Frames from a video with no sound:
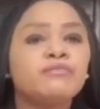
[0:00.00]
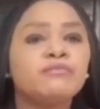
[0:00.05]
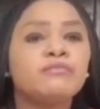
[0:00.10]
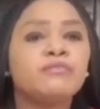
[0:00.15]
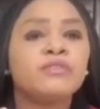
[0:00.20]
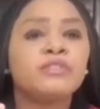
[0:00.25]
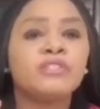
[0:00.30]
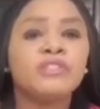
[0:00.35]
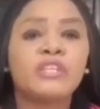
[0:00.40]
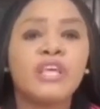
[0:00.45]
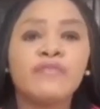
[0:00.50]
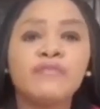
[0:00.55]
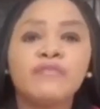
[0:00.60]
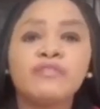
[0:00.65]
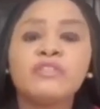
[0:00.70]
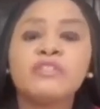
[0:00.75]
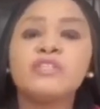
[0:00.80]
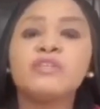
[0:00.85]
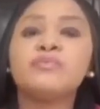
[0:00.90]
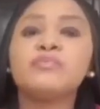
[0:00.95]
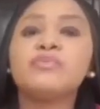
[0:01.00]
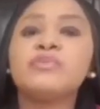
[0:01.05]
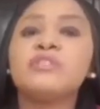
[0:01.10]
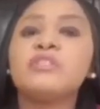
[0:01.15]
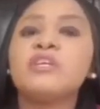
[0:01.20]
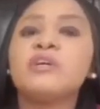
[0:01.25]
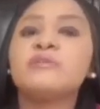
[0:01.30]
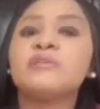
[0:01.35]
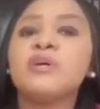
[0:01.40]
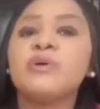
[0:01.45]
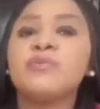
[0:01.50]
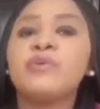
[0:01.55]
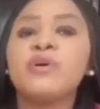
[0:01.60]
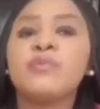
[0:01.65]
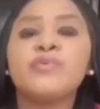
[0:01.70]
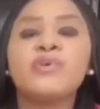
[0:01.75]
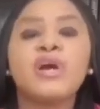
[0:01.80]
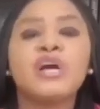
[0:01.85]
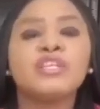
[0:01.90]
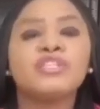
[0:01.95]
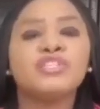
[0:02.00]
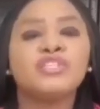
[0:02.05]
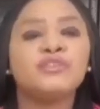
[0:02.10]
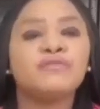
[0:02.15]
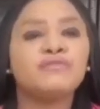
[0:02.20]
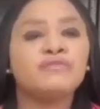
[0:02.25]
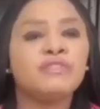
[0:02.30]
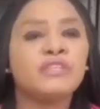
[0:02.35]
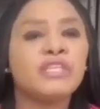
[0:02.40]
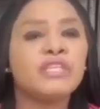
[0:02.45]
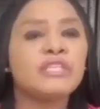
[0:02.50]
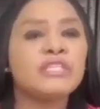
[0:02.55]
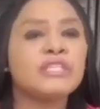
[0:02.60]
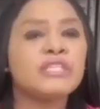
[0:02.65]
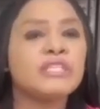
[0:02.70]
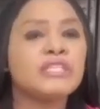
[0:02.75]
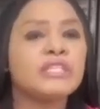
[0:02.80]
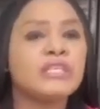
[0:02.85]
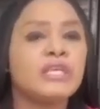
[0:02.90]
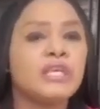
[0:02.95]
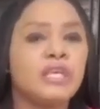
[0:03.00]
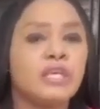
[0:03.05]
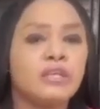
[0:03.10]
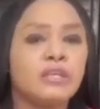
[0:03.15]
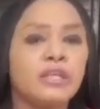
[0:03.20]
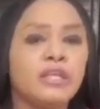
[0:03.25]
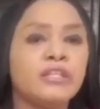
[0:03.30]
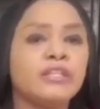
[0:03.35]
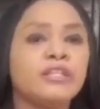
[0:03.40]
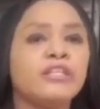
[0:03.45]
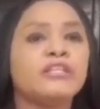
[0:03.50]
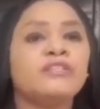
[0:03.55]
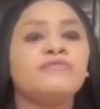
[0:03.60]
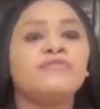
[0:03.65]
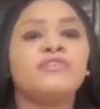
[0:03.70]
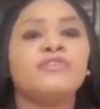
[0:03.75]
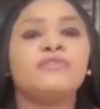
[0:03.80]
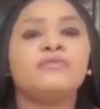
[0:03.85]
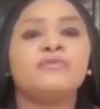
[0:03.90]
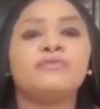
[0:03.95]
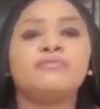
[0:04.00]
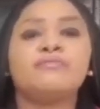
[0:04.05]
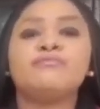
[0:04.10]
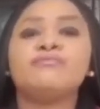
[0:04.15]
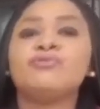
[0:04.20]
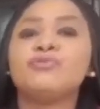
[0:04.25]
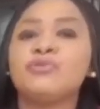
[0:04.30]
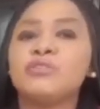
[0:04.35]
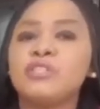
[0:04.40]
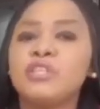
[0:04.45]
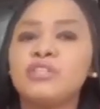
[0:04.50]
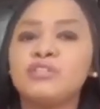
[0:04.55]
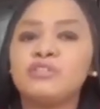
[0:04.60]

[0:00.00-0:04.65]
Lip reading: 7 simple steps that will help you achieve this in this video. So stay